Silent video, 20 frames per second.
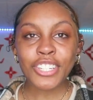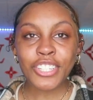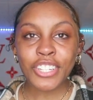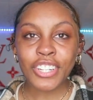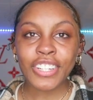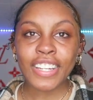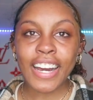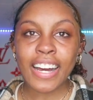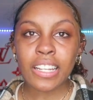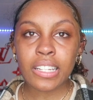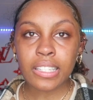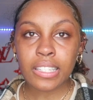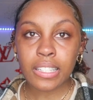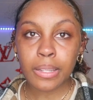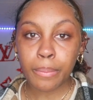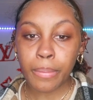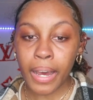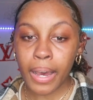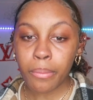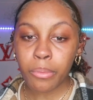gonna show you guys
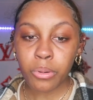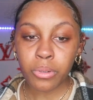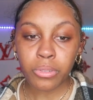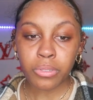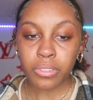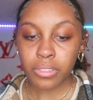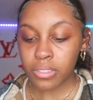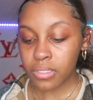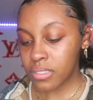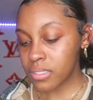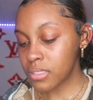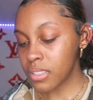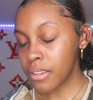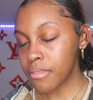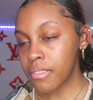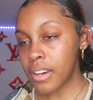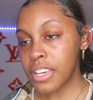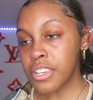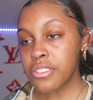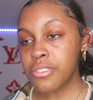the Bible
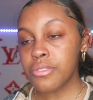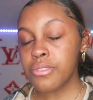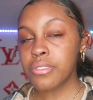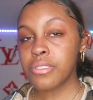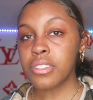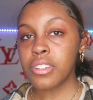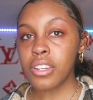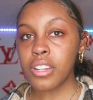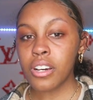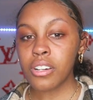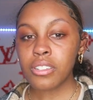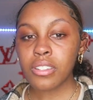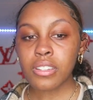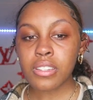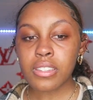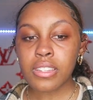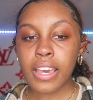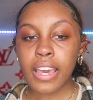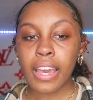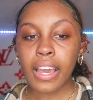stuff I use, you know,
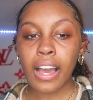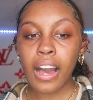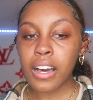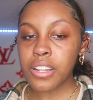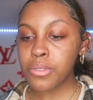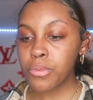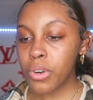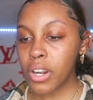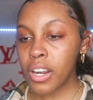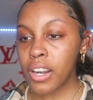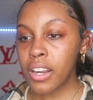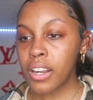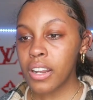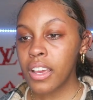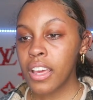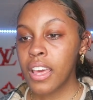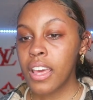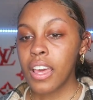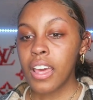to stay in God's word.